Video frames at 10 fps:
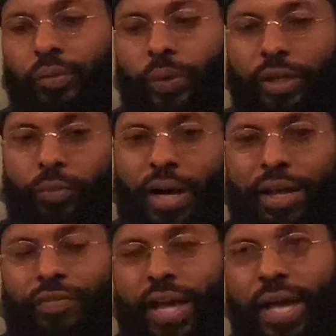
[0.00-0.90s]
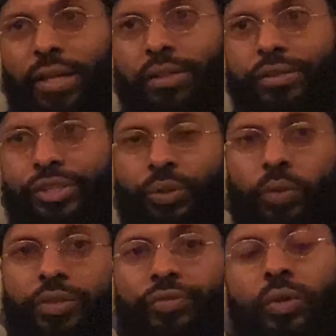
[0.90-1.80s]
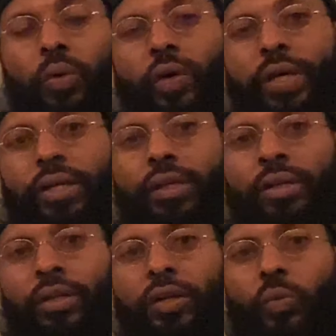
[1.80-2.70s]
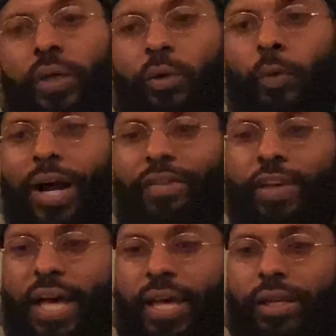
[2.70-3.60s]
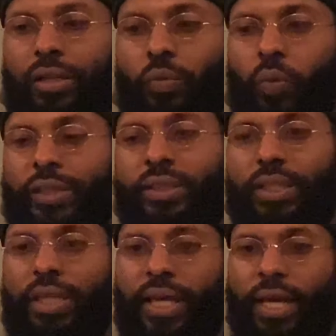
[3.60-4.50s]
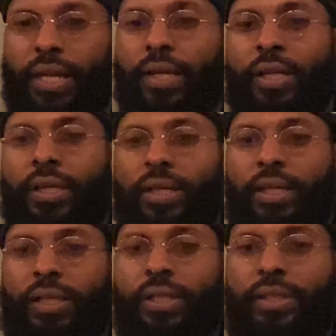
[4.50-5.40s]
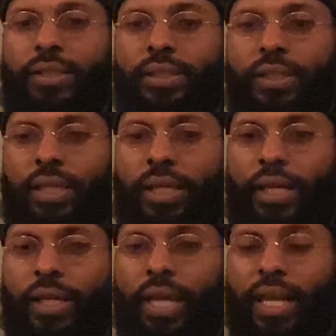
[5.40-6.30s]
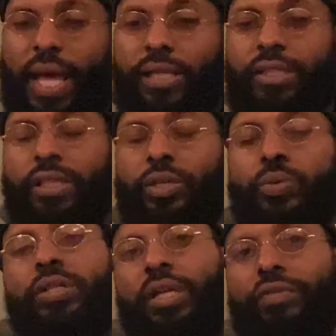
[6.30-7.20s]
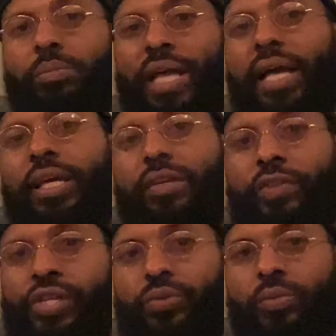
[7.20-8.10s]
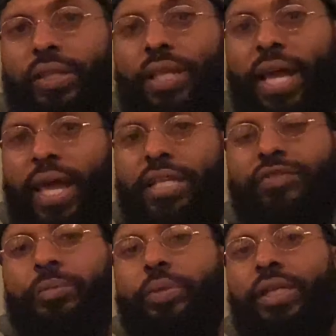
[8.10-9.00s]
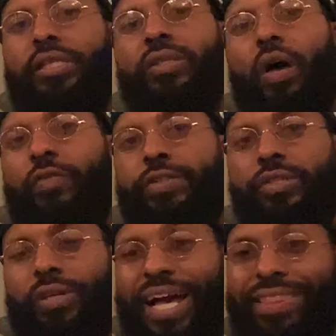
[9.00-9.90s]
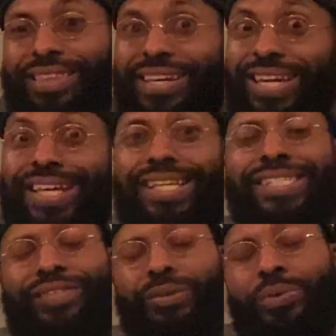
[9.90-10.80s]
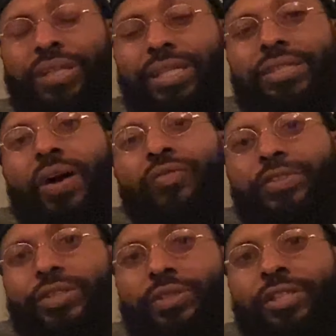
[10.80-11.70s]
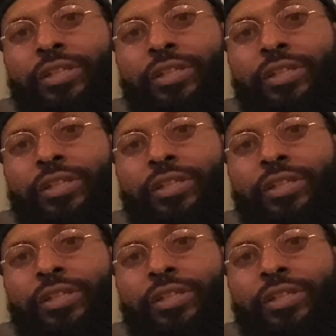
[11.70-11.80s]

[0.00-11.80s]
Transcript: we arrive at George Floyd, we arrive at once again seeing an execution of a black individual at the hands of a police officer, at the knees of a police officer.